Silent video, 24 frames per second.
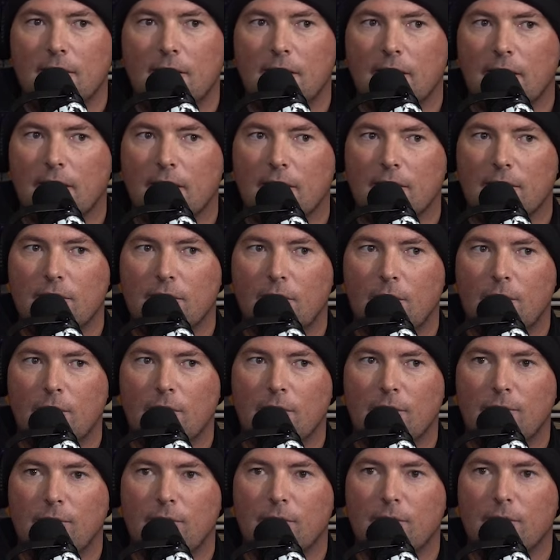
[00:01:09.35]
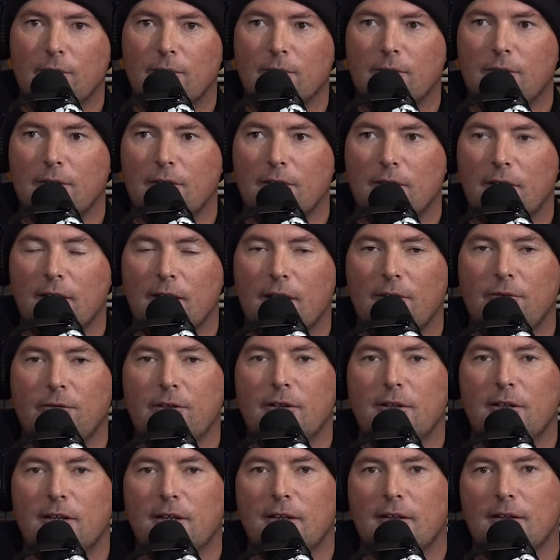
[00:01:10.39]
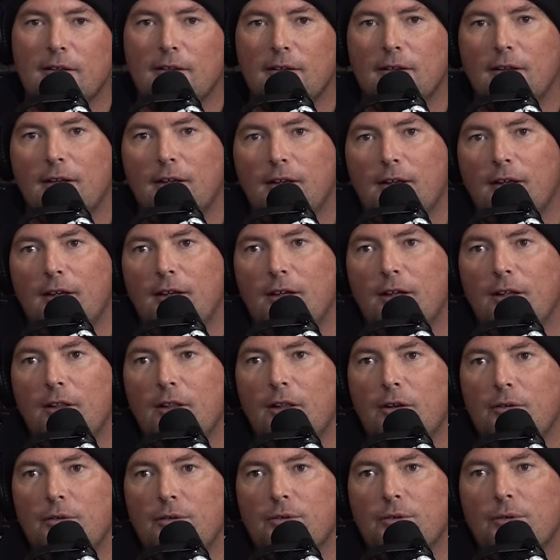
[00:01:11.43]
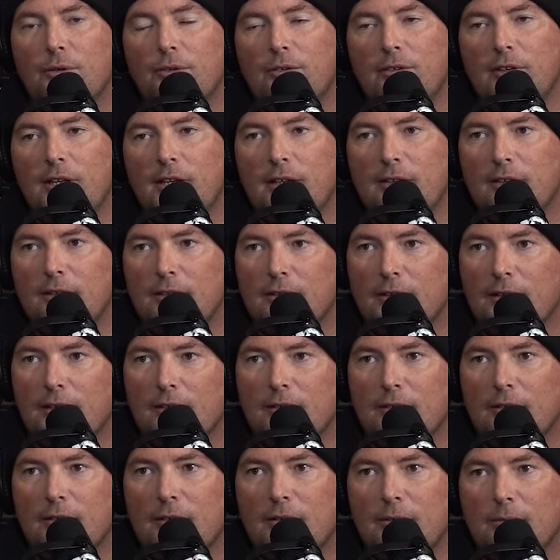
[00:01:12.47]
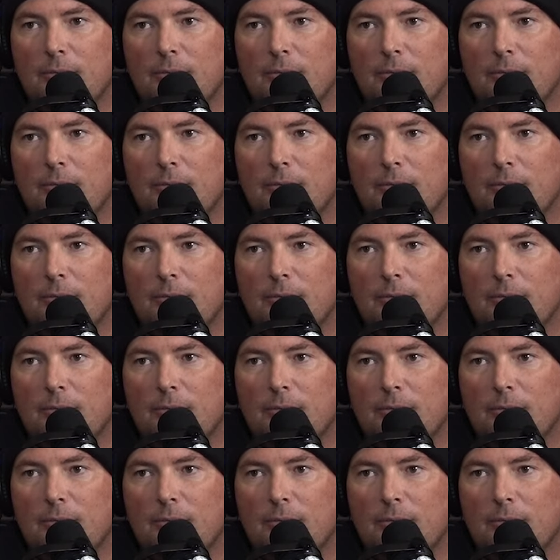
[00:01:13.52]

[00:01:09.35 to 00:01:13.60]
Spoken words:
Like, so if you, like, I feel like a lot of resorts need to like,